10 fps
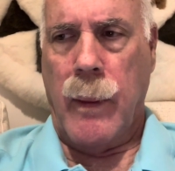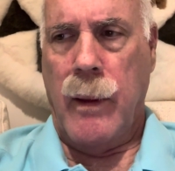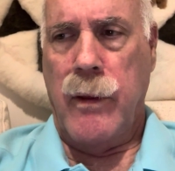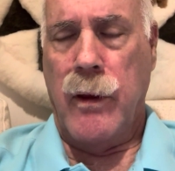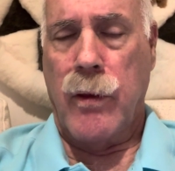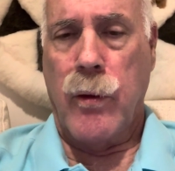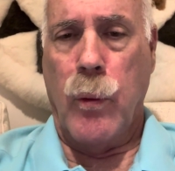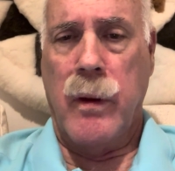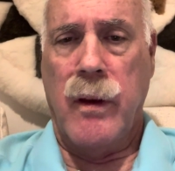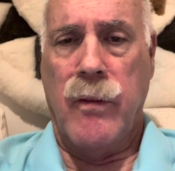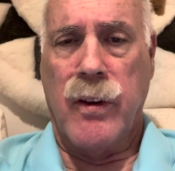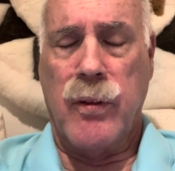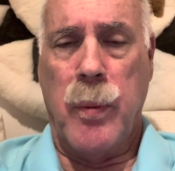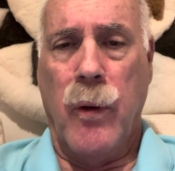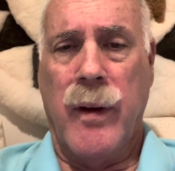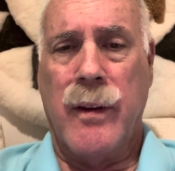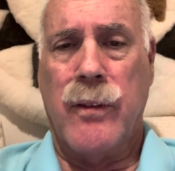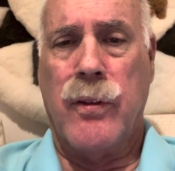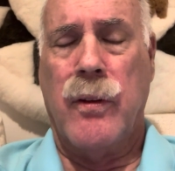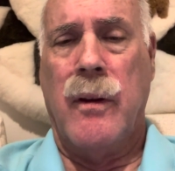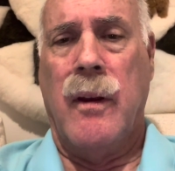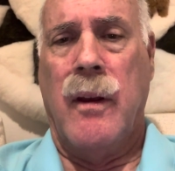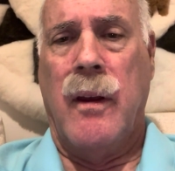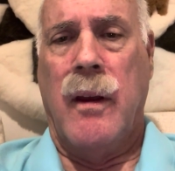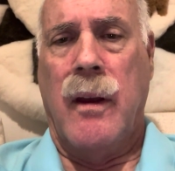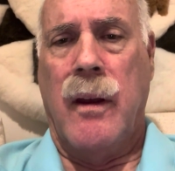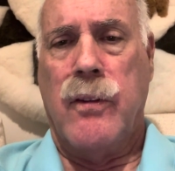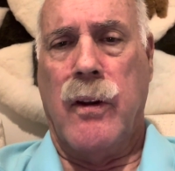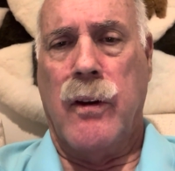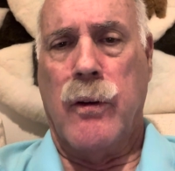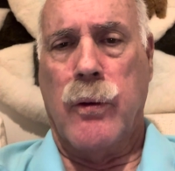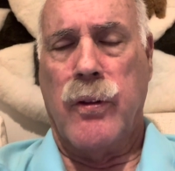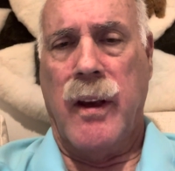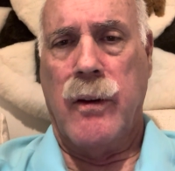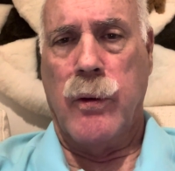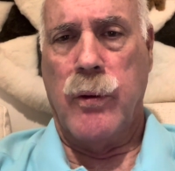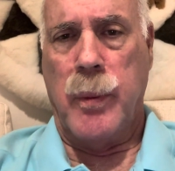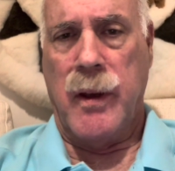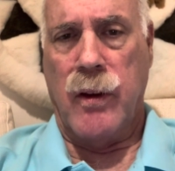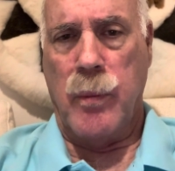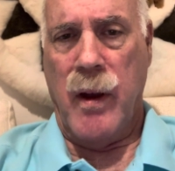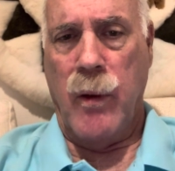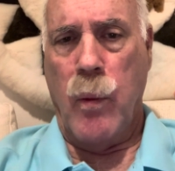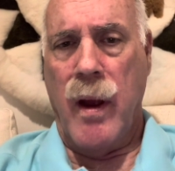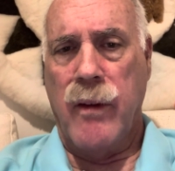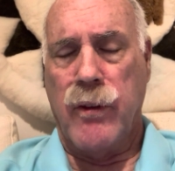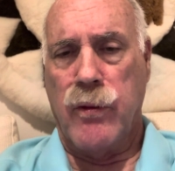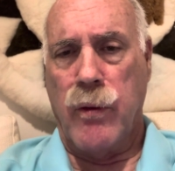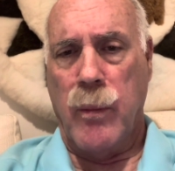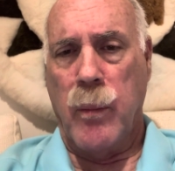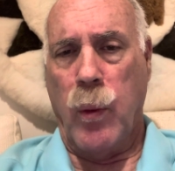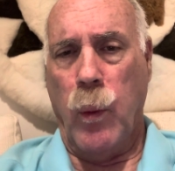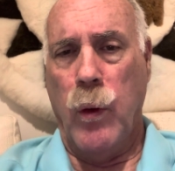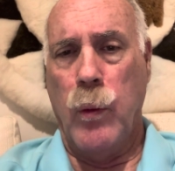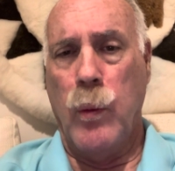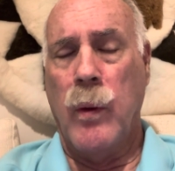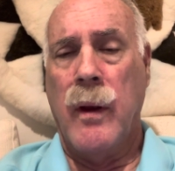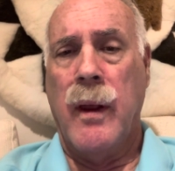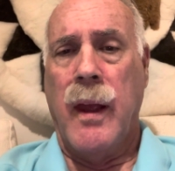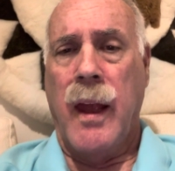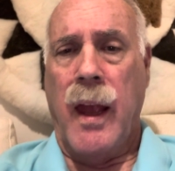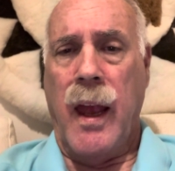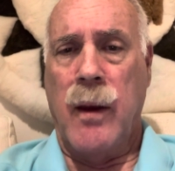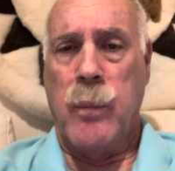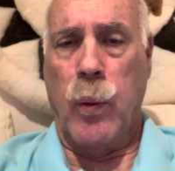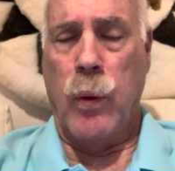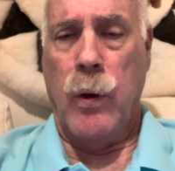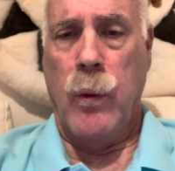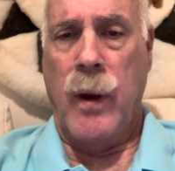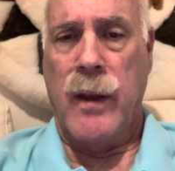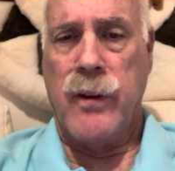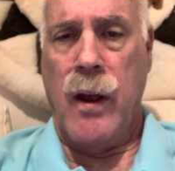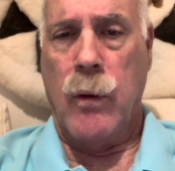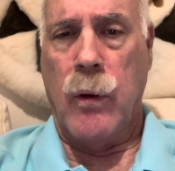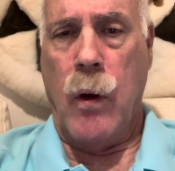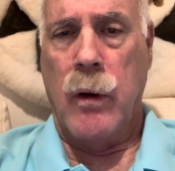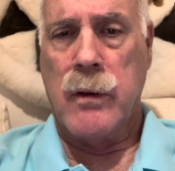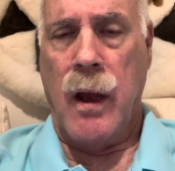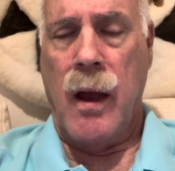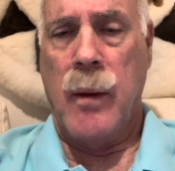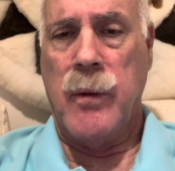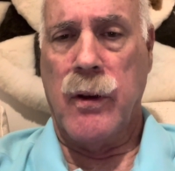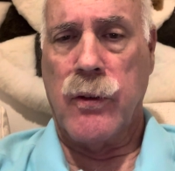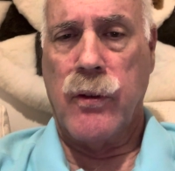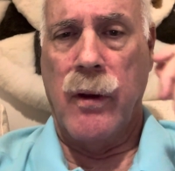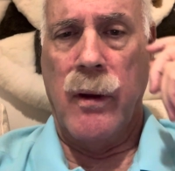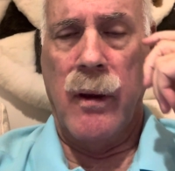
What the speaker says: the authority of experience, Senator Sanders, because my wife is from Peru, and Peru has now gone communist.